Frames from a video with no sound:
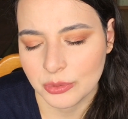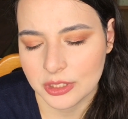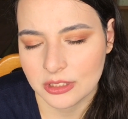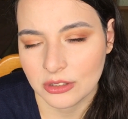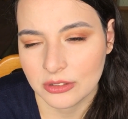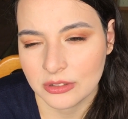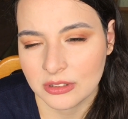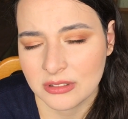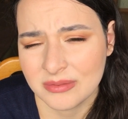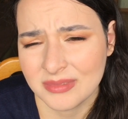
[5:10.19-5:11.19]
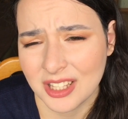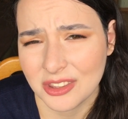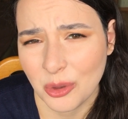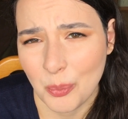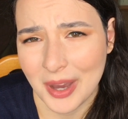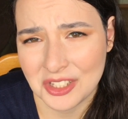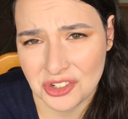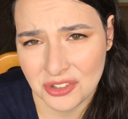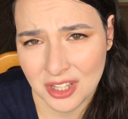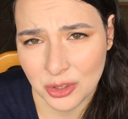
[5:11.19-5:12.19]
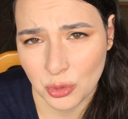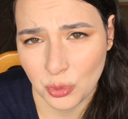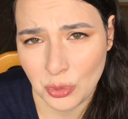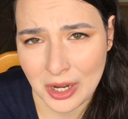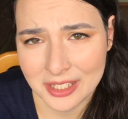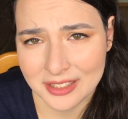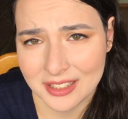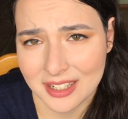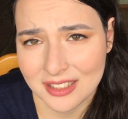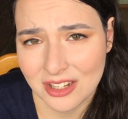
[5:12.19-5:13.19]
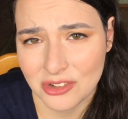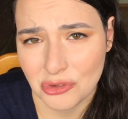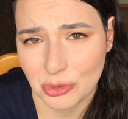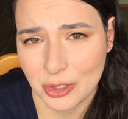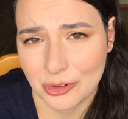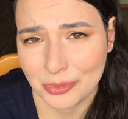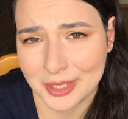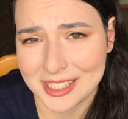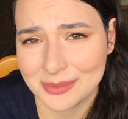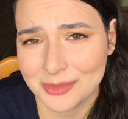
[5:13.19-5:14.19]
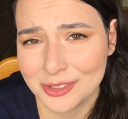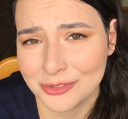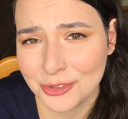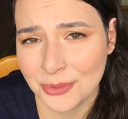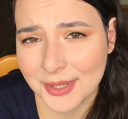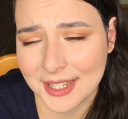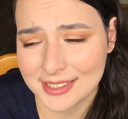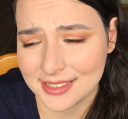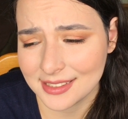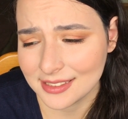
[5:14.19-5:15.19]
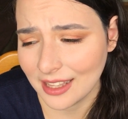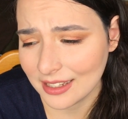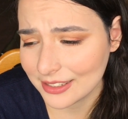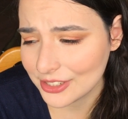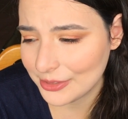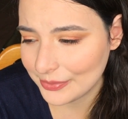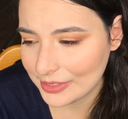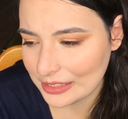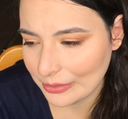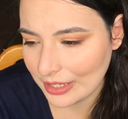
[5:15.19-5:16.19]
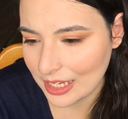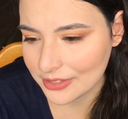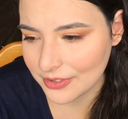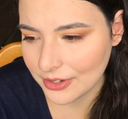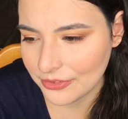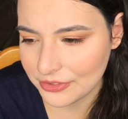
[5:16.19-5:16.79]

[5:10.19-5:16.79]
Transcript: It was nothing better than the one that I needed a replacement for because it sucked. So again, very